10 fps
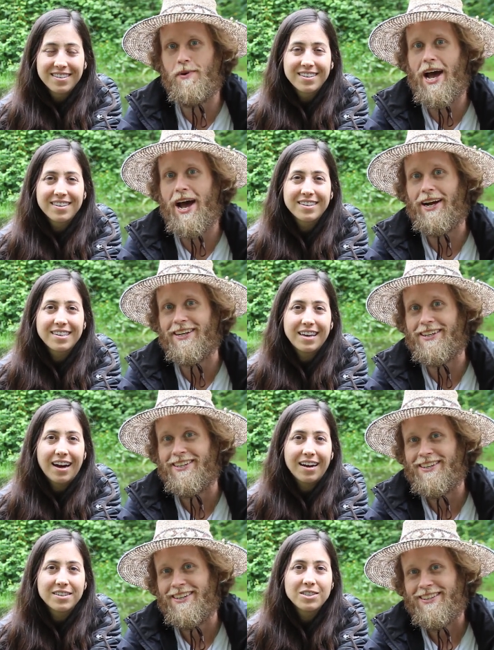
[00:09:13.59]
Speaker 1: back.
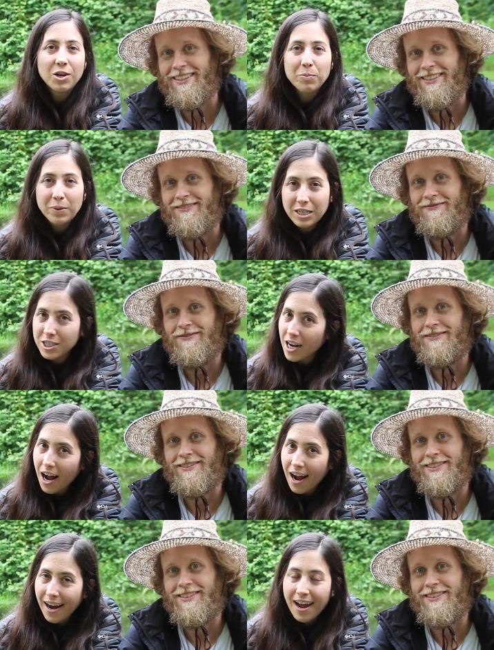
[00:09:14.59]
Yeah, don't be
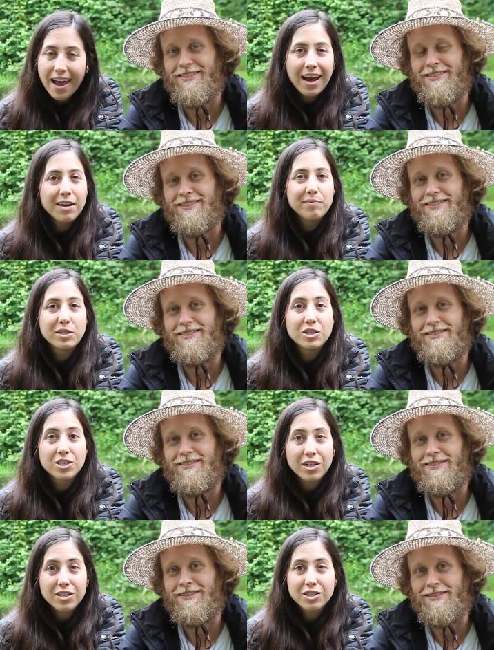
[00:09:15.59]
shy, and be
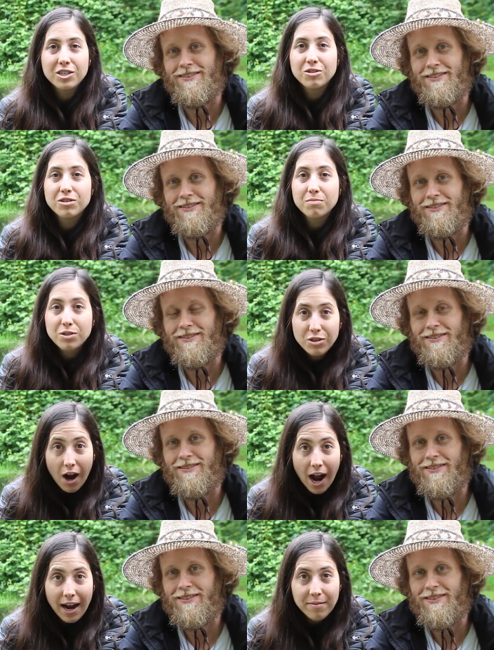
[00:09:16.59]
sure to
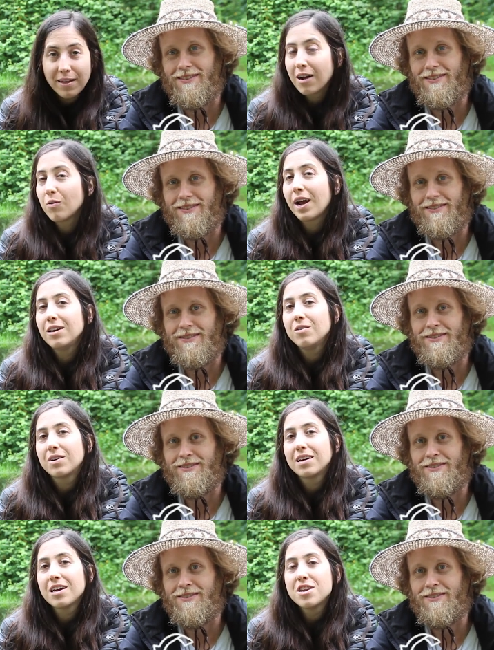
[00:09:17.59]
subscribe. That way you
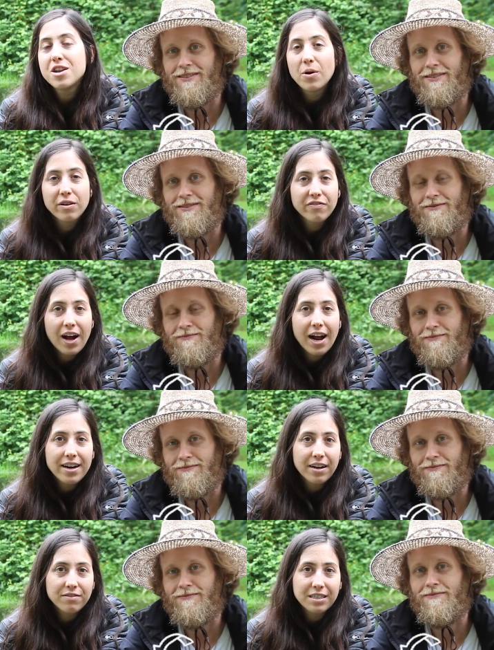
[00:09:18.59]
can get
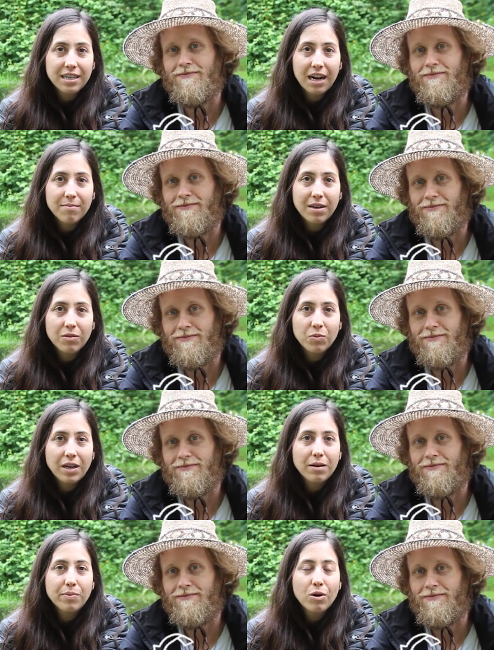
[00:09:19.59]
notified every time that
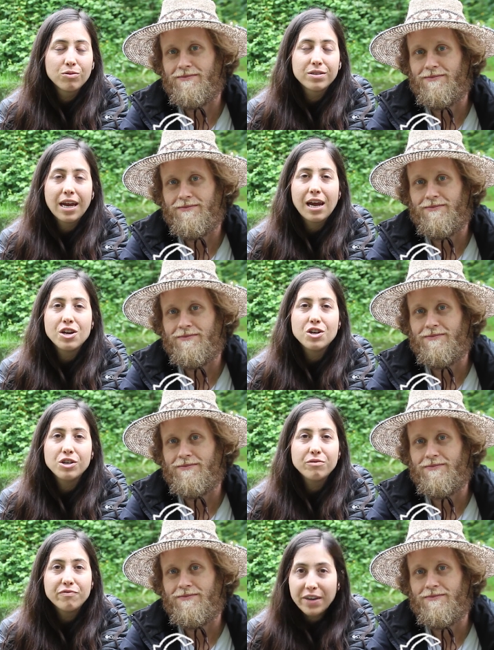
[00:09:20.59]
we post a
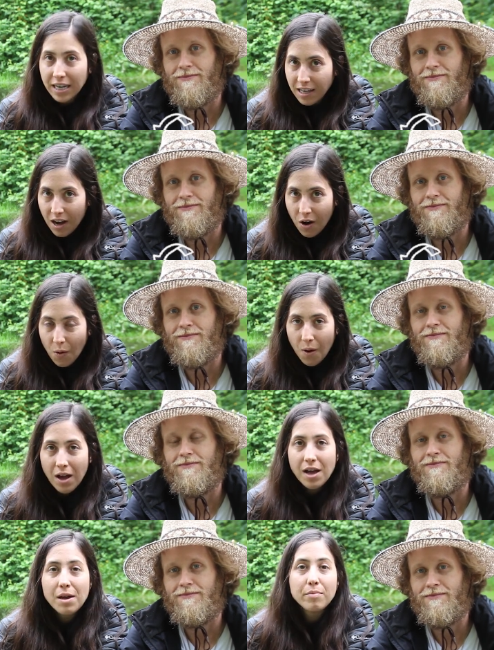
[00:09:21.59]
new video.
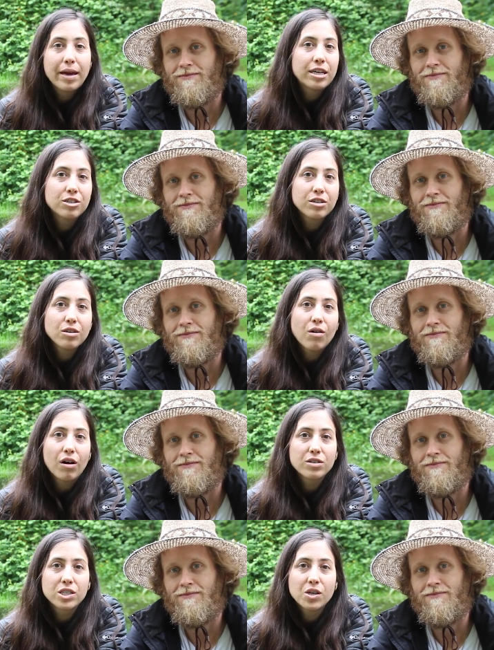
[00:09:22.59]
Make sure you
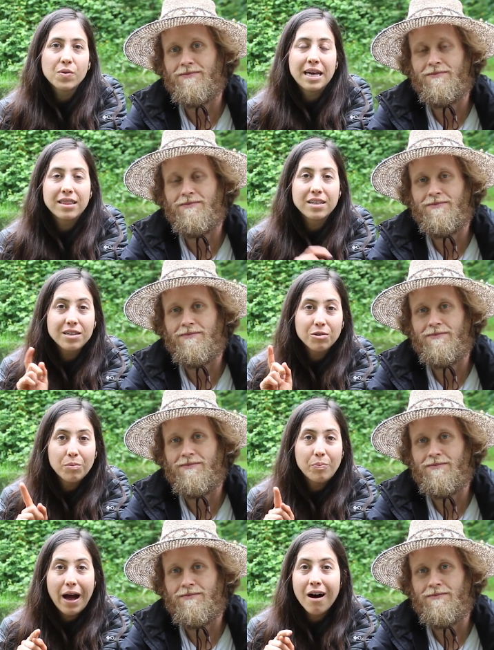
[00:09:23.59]
also hit the
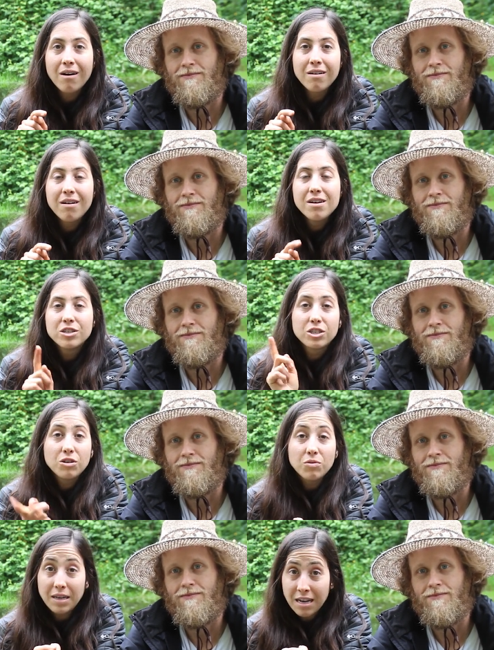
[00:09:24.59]
little bell so
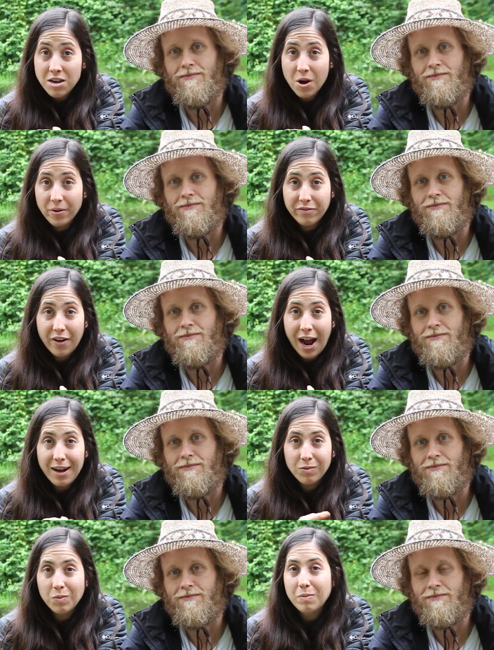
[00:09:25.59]
you get
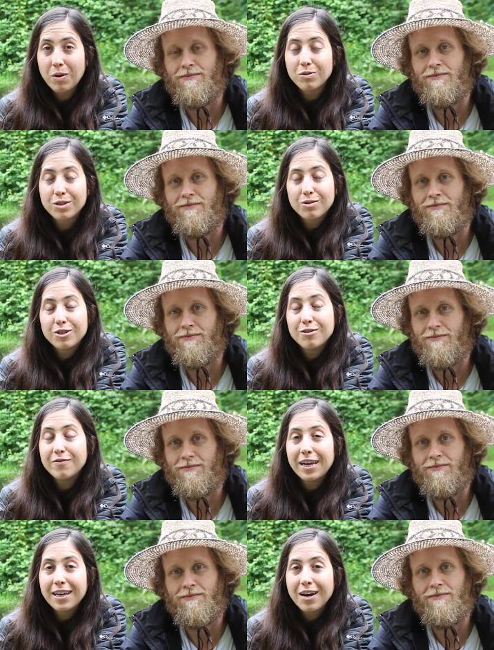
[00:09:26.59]
notified when we post those new
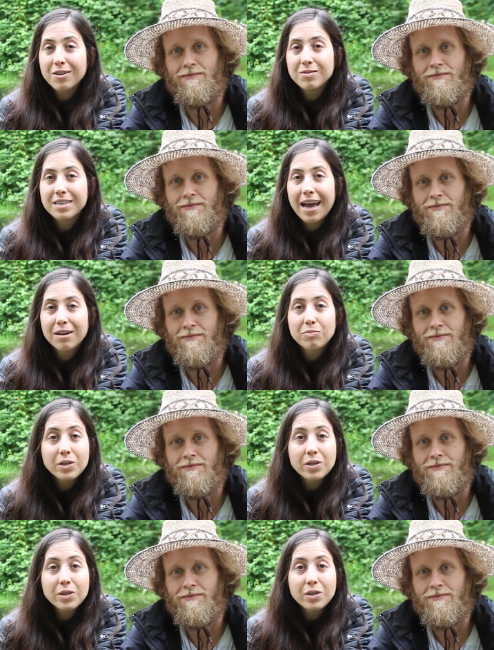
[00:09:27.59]
videos. And